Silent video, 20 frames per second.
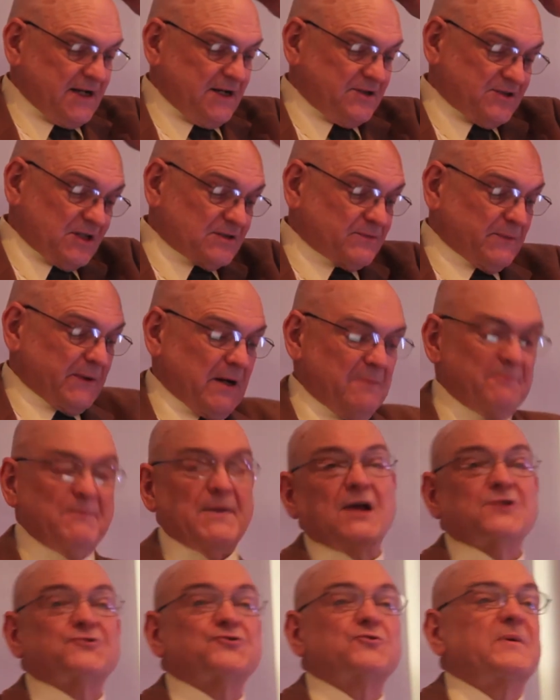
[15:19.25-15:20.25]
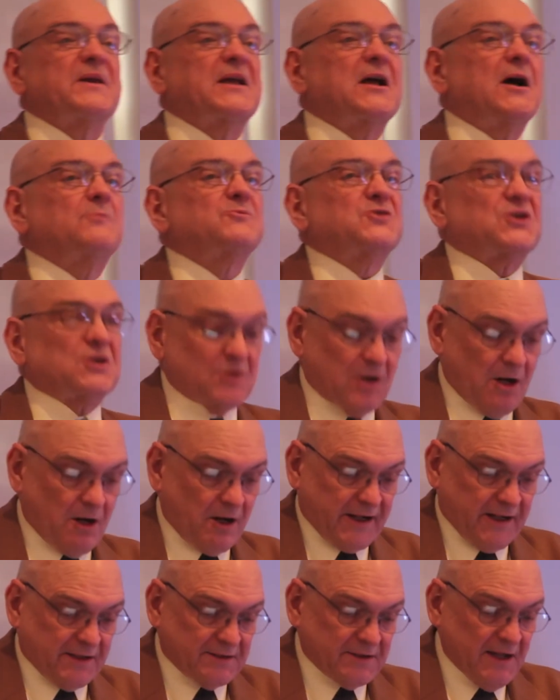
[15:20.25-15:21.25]
He says, when a measure becomes a
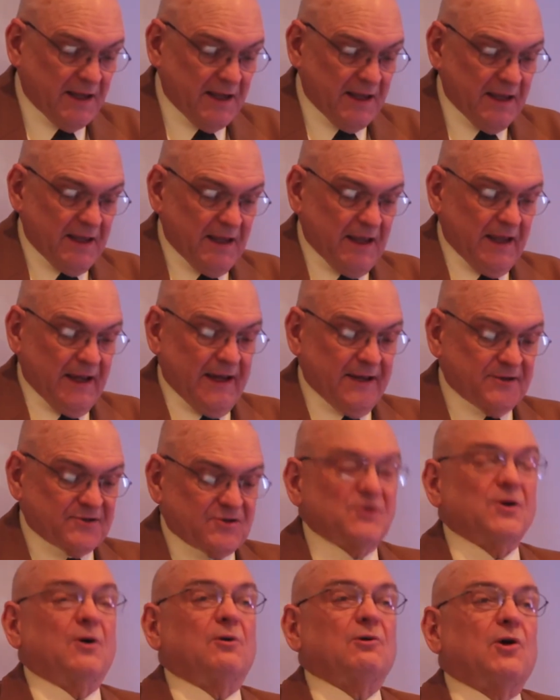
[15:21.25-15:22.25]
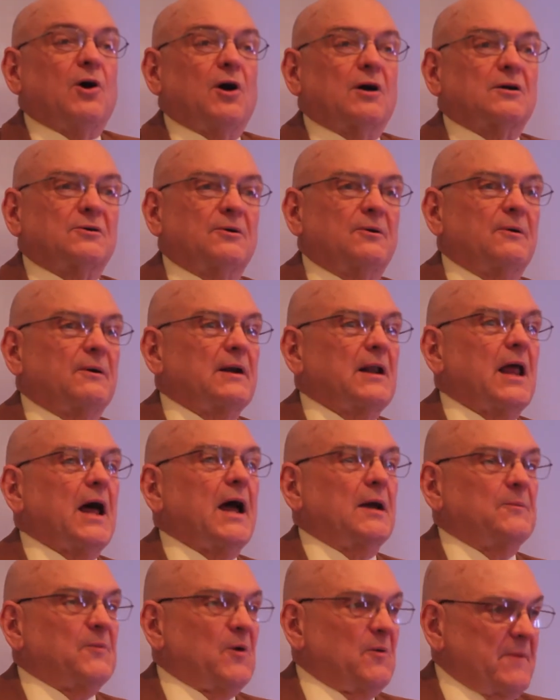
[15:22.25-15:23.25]
target, it's no longer a
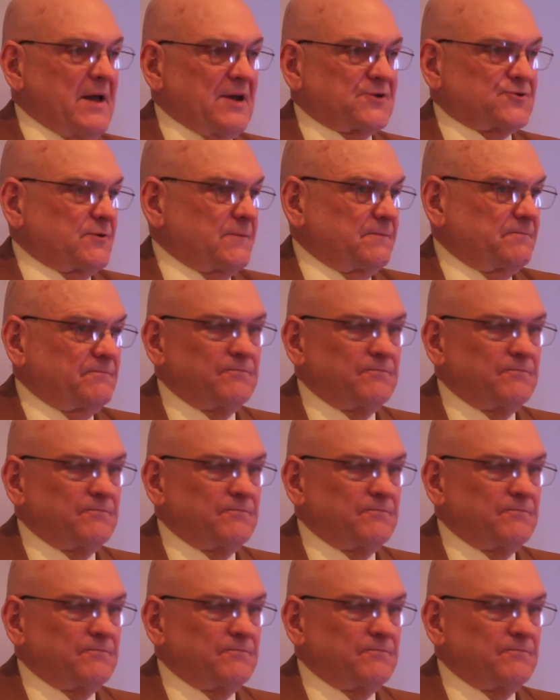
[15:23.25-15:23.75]
reliable measure.